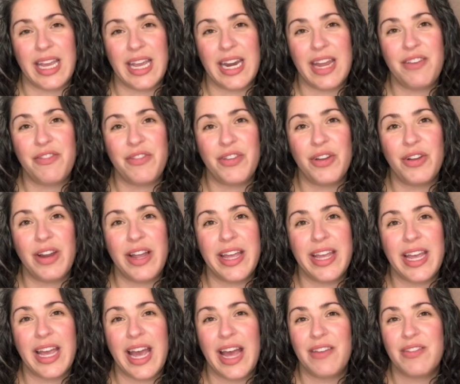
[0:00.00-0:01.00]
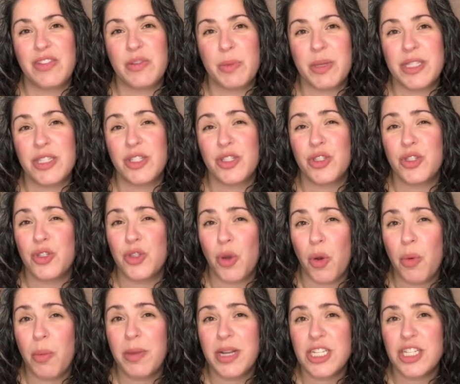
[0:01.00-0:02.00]
And I feel like I've spent so
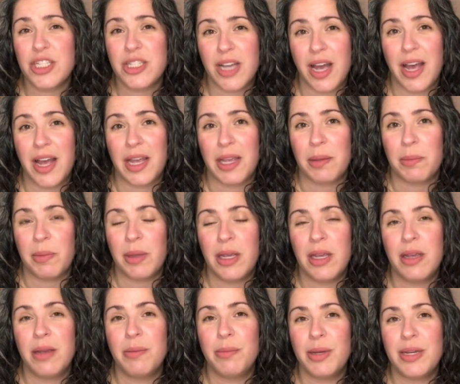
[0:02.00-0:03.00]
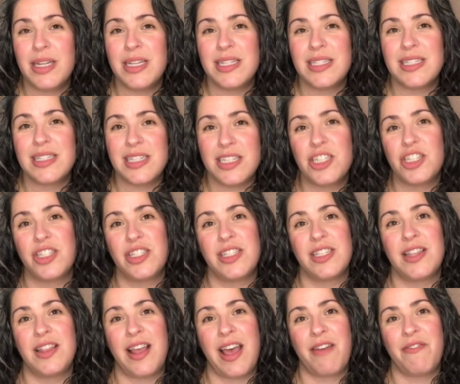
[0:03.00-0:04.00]
much time putting stitches
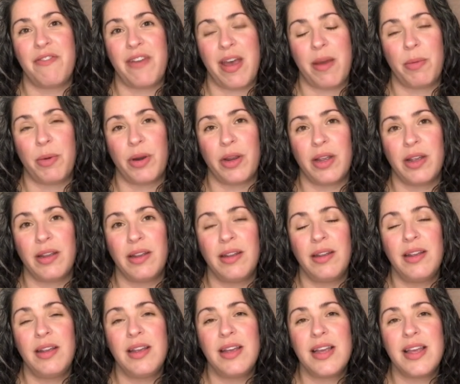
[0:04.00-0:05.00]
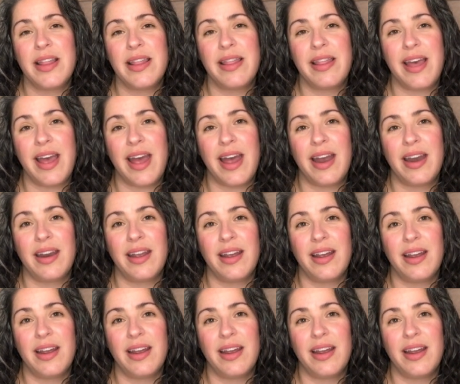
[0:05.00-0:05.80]
in that fabric that